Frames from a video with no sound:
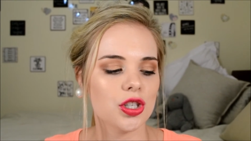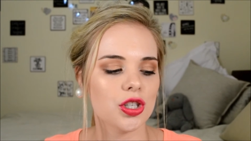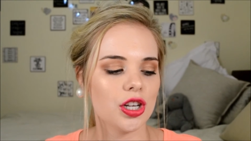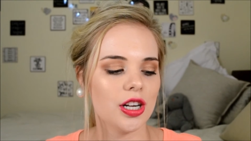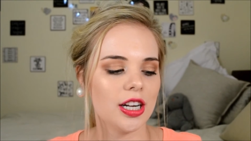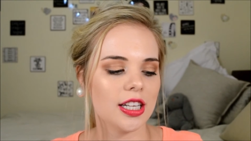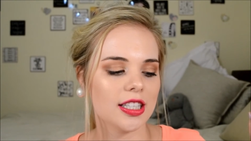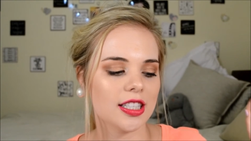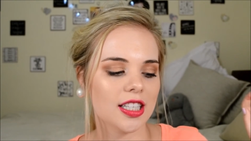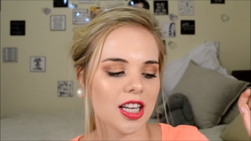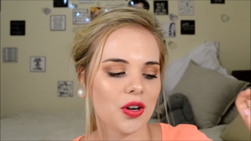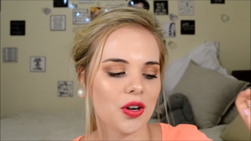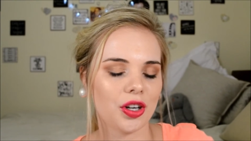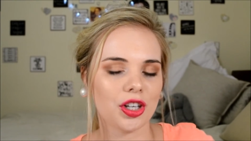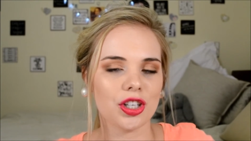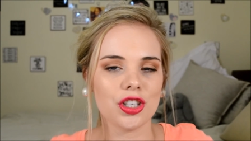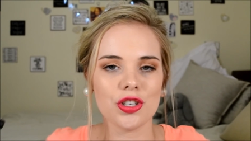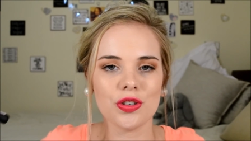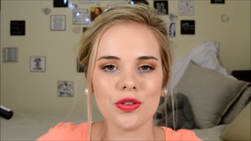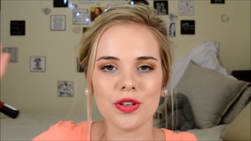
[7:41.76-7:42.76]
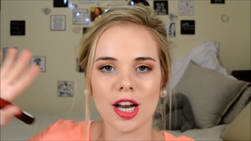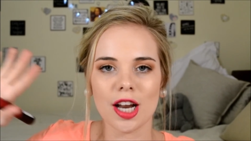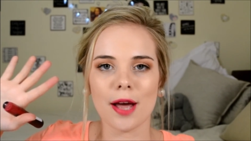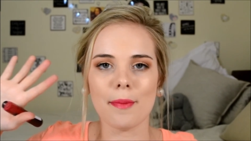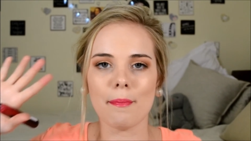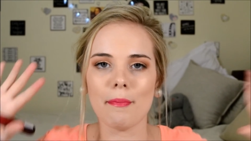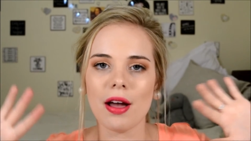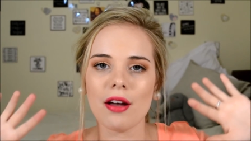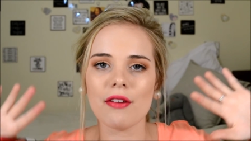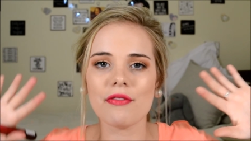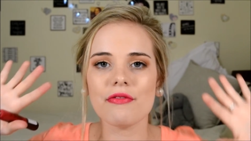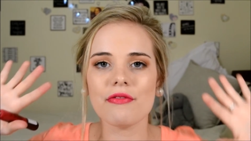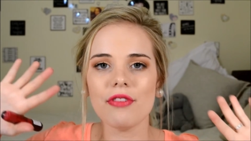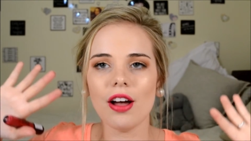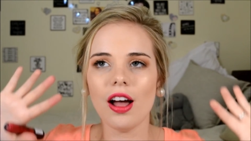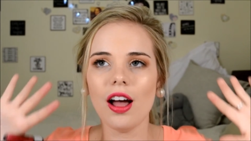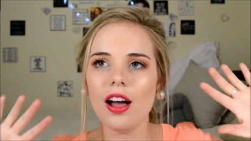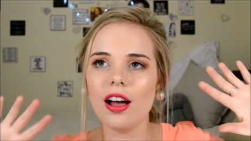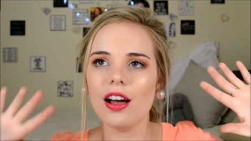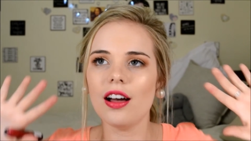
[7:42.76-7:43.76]
So let's go on to number
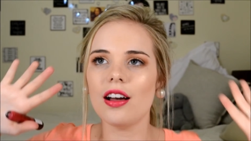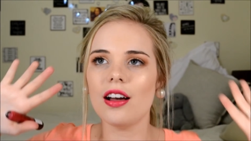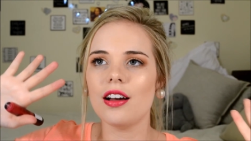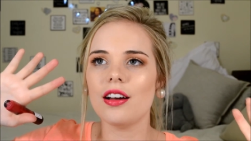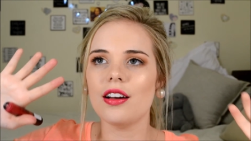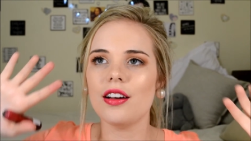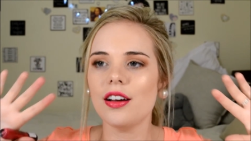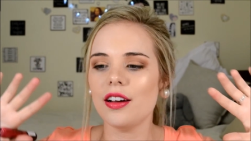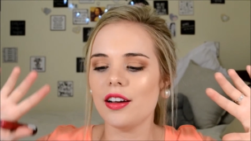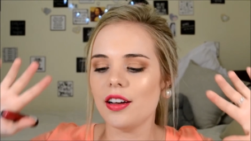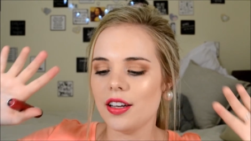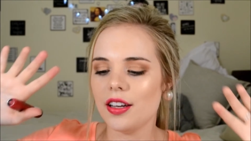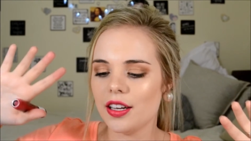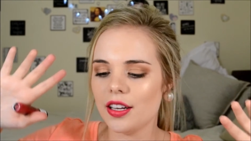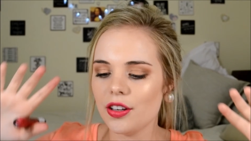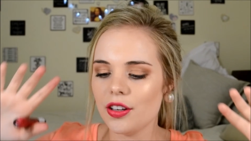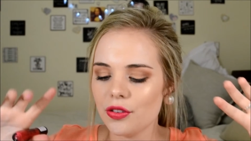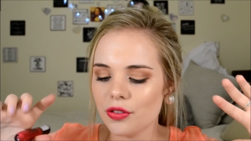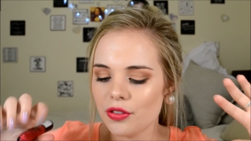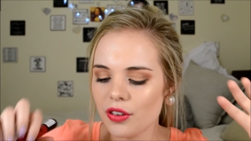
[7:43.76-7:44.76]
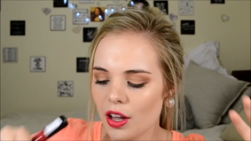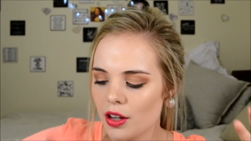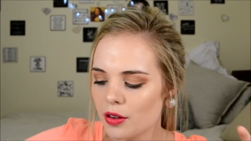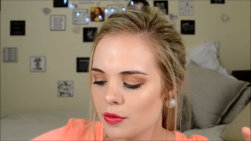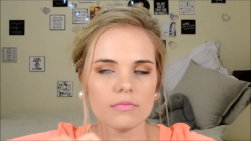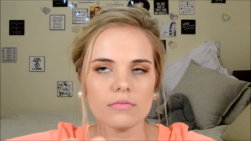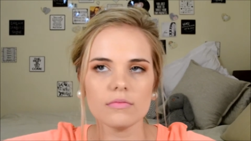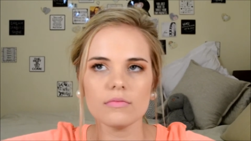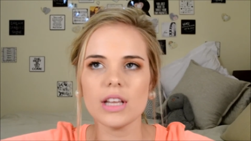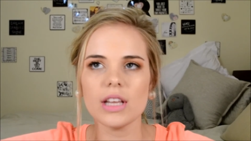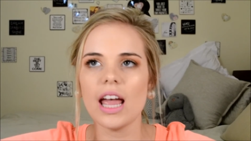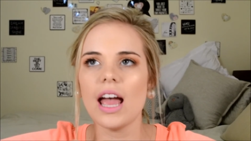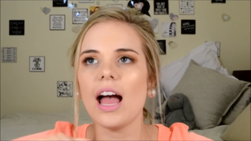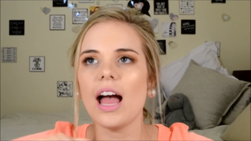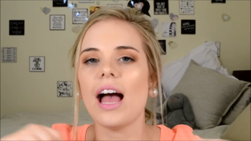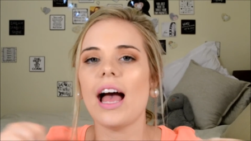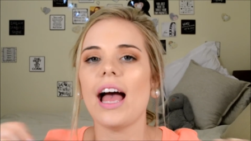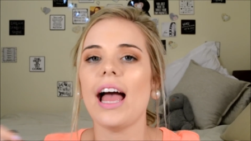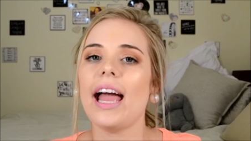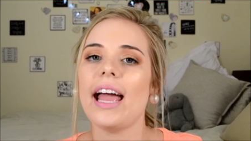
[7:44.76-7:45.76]
five,
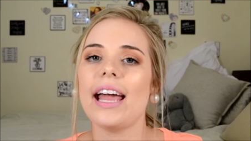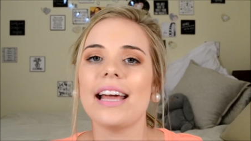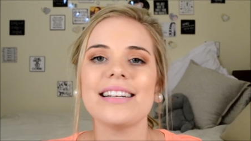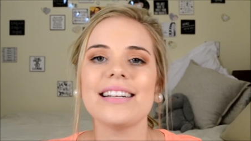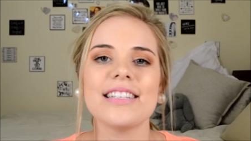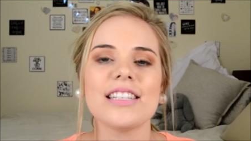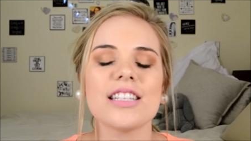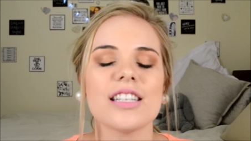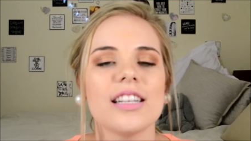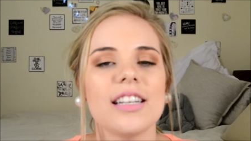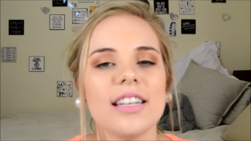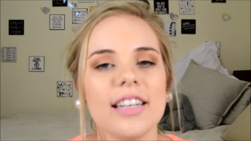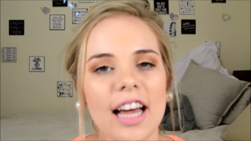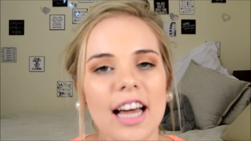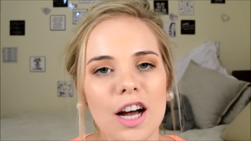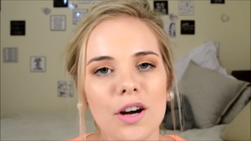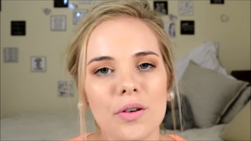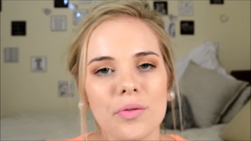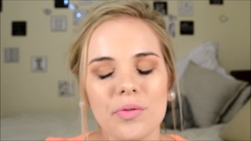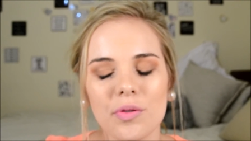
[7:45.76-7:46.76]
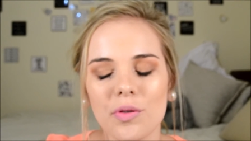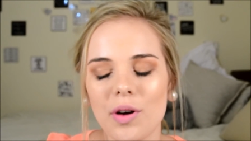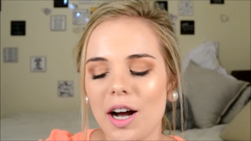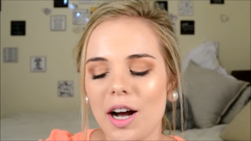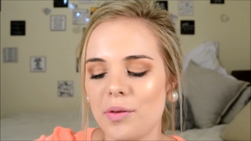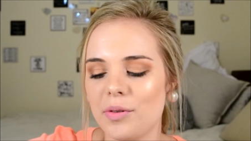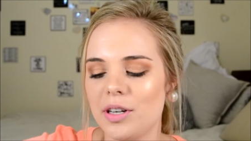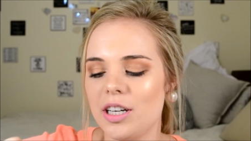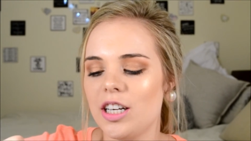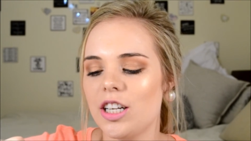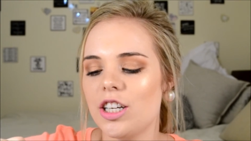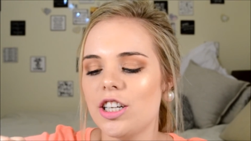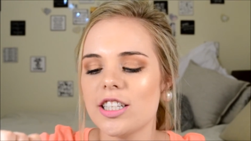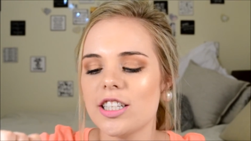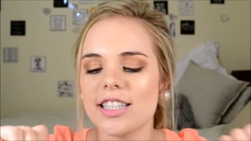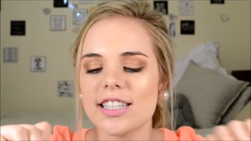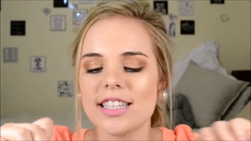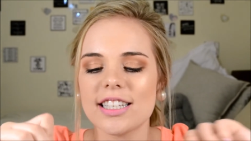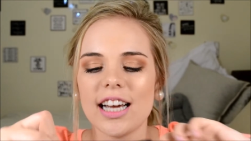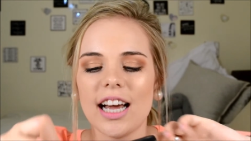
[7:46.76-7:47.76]
and now for our
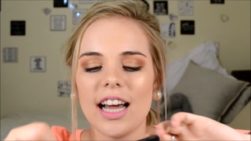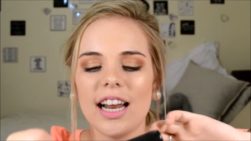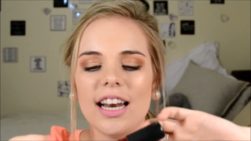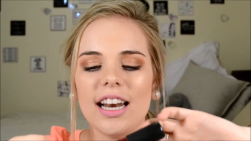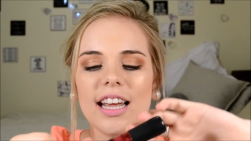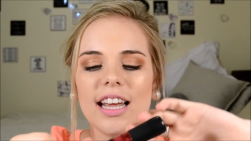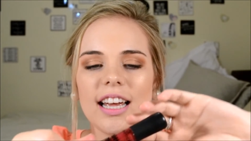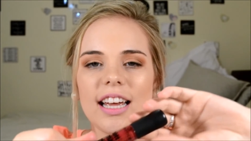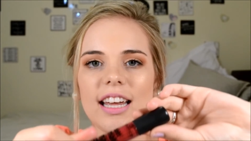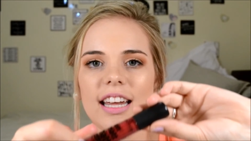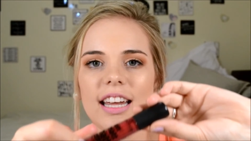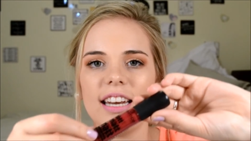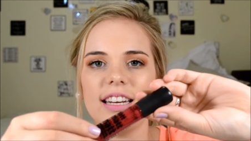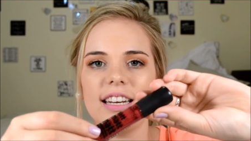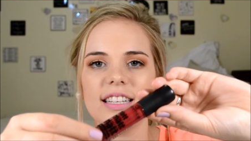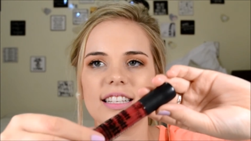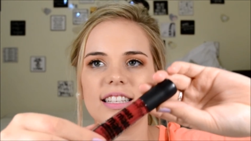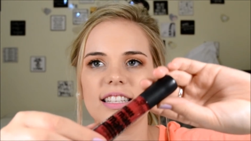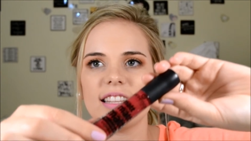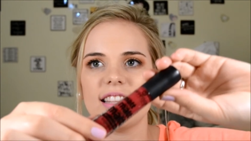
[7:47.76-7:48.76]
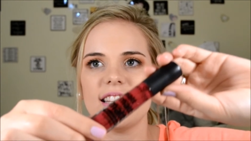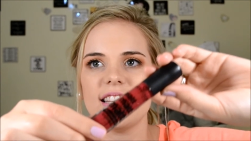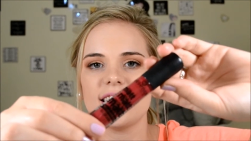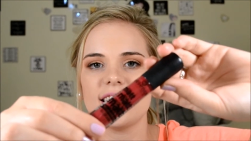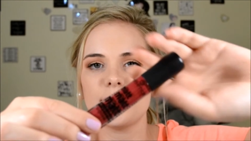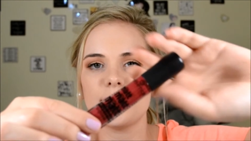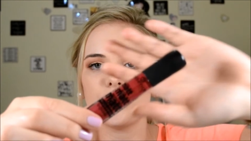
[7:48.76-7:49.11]
last color, it is this